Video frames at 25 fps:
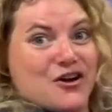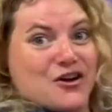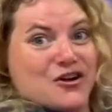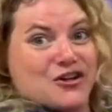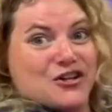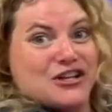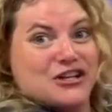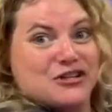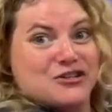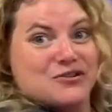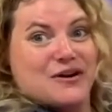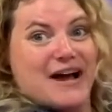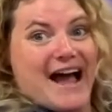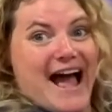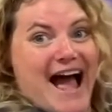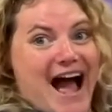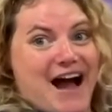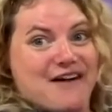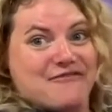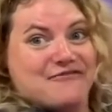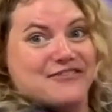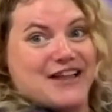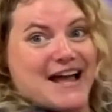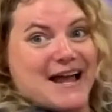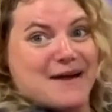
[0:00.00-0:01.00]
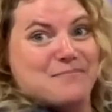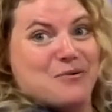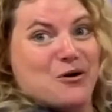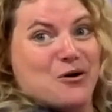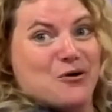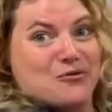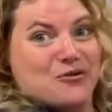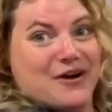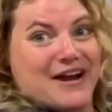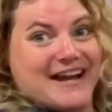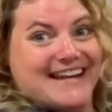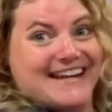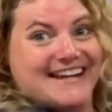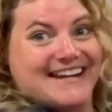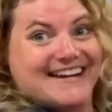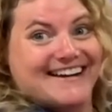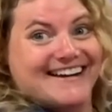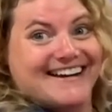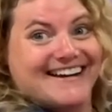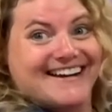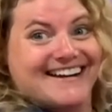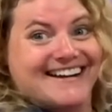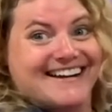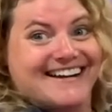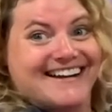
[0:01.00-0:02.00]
You can do a half flagpole right here.